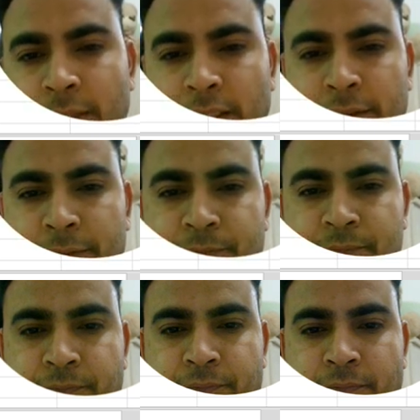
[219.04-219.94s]
space bar.
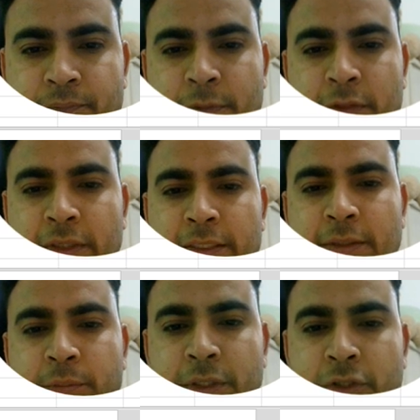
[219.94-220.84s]

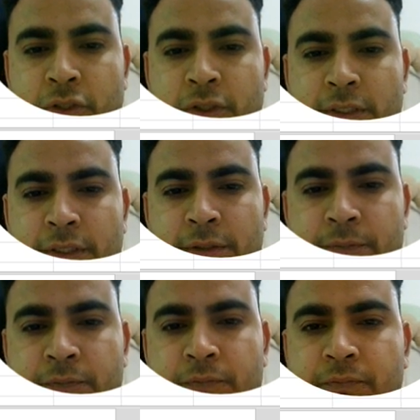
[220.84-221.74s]
Very simple
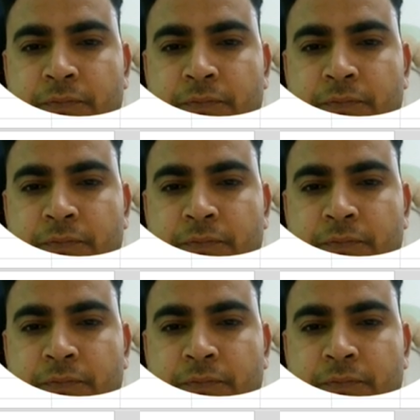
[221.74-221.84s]
shortcut.